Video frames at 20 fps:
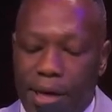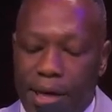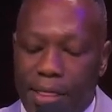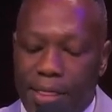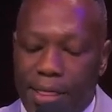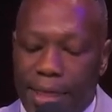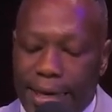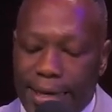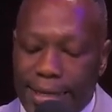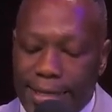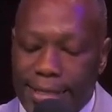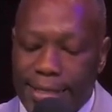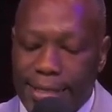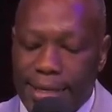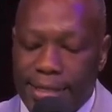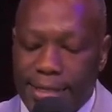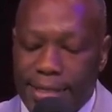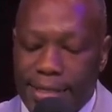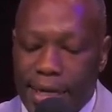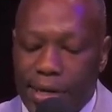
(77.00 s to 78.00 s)
They
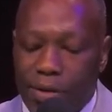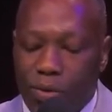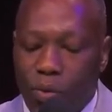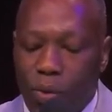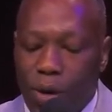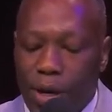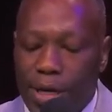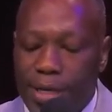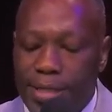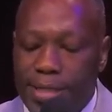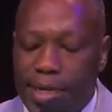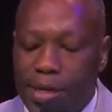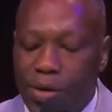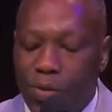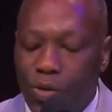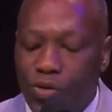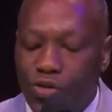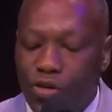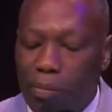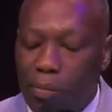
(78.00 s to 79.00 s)
exist in ways in
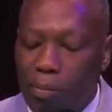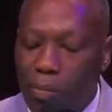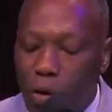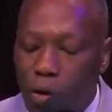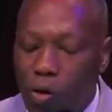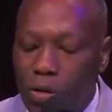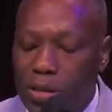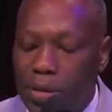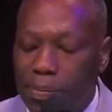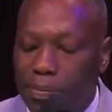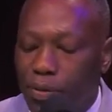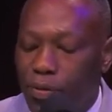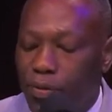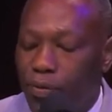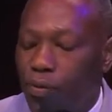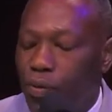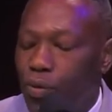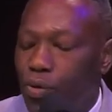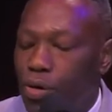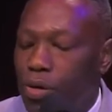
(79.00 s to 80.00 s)
which multiple
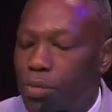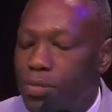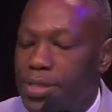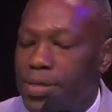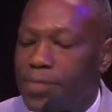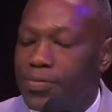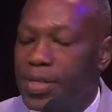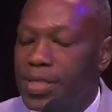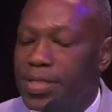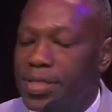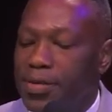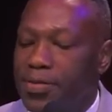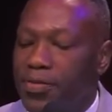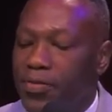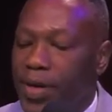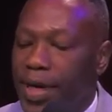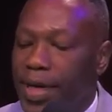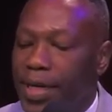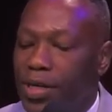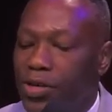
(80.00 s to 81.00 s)
forms of
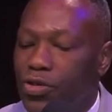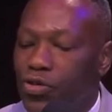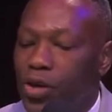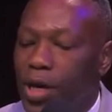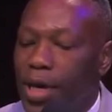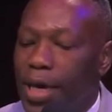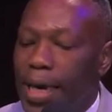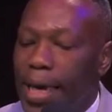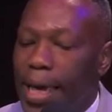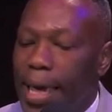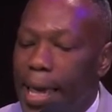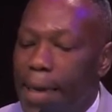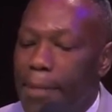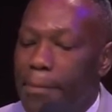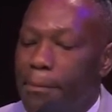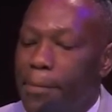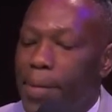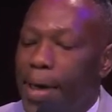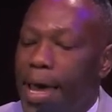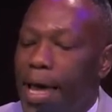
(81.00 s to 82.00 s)
disadvantage
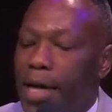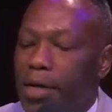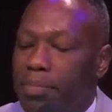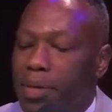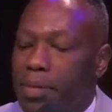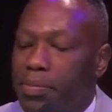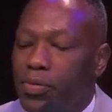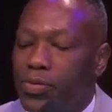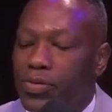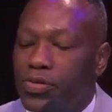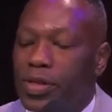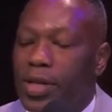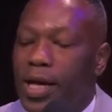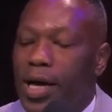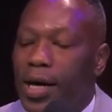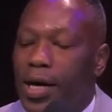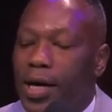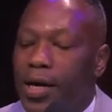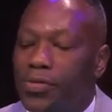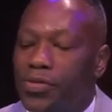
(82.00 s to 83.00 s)
impact people's
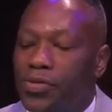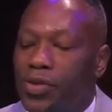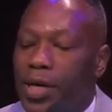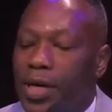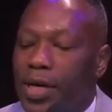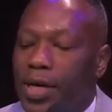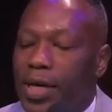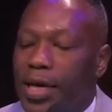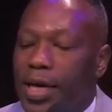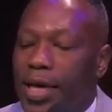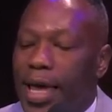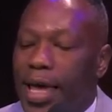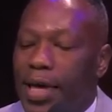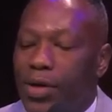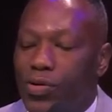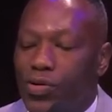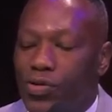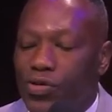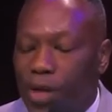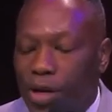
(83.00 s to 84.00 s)
lives.
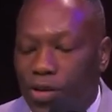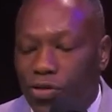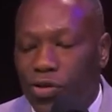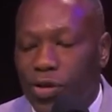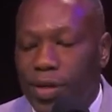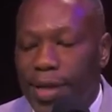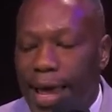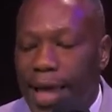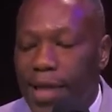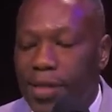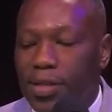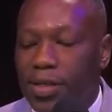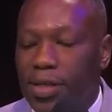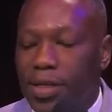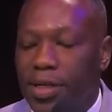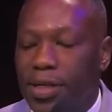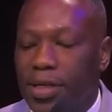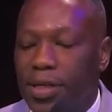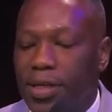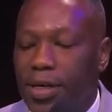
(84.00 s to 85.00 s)

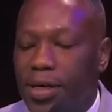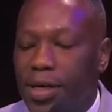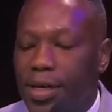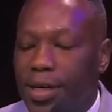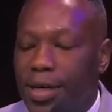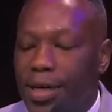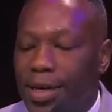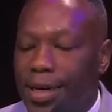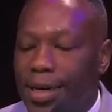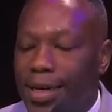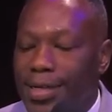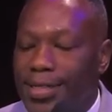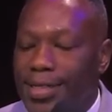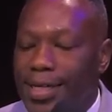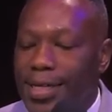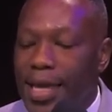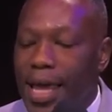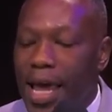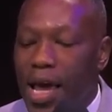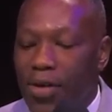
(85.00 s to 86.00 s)
Intersectionality is
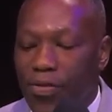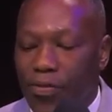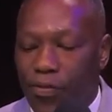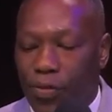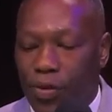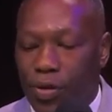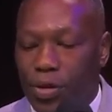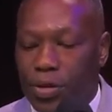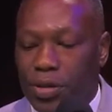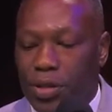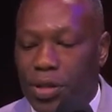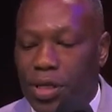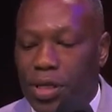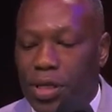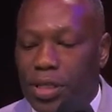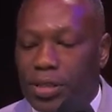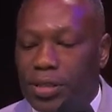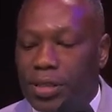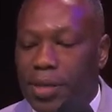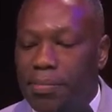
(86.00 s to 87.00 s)
an effort
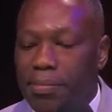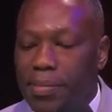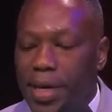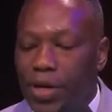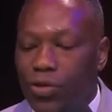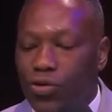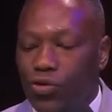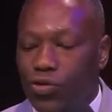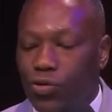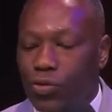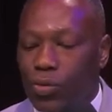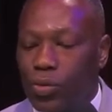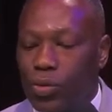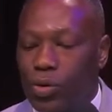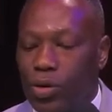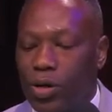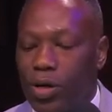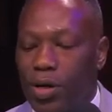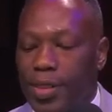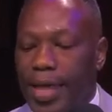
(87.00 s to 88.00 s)
to make
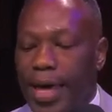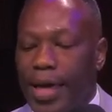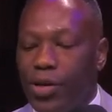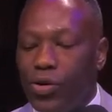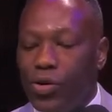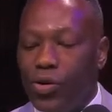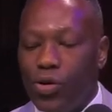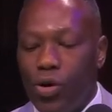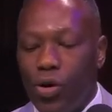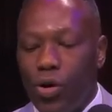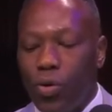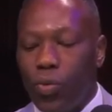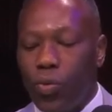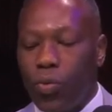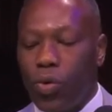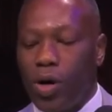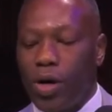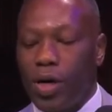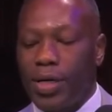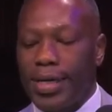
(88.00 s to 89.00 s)
sure that no
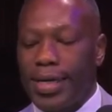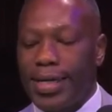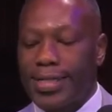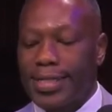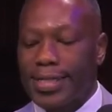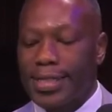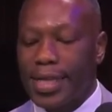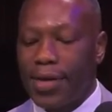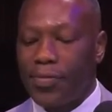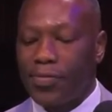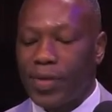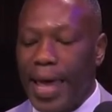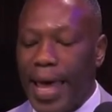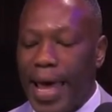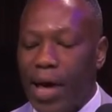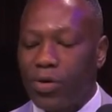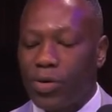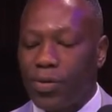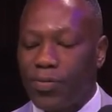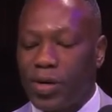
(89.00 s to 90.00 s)
one is left
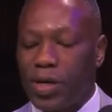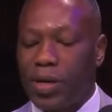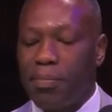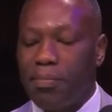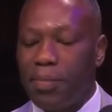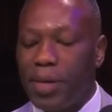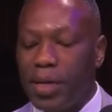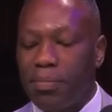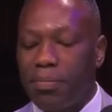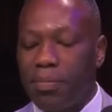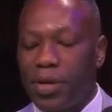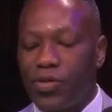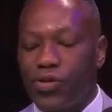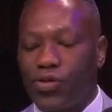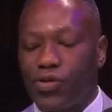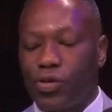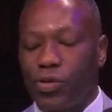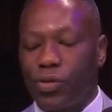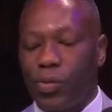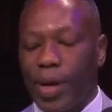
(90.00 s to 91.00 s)
out of commitments
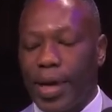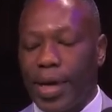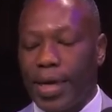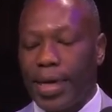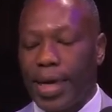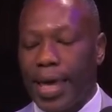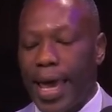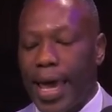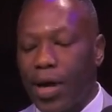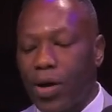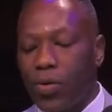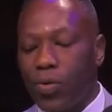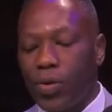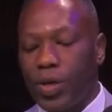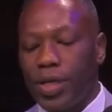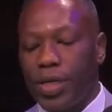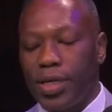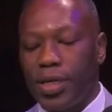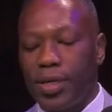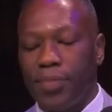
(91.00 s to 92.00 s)
to
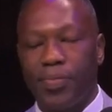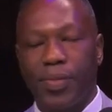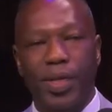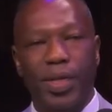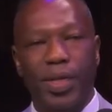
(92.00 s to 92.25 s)
equity,